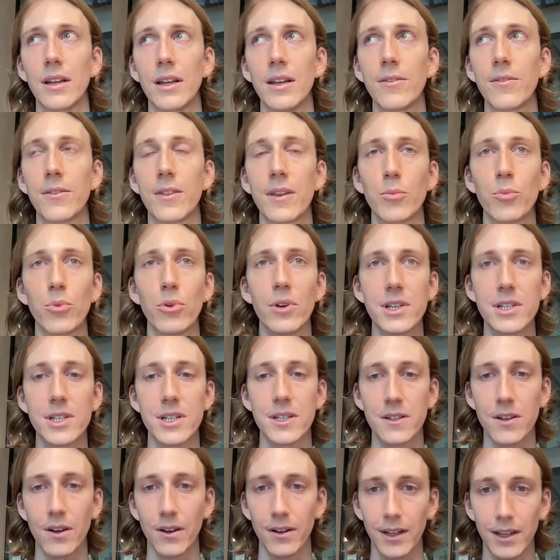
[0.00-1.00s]
if the
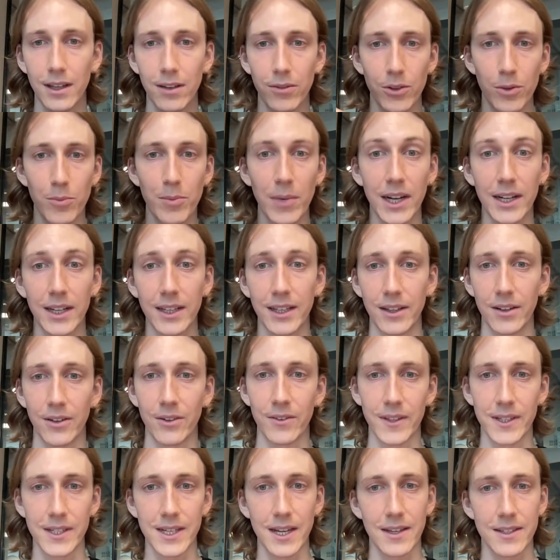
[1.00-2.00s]
bridge is going to give you money on the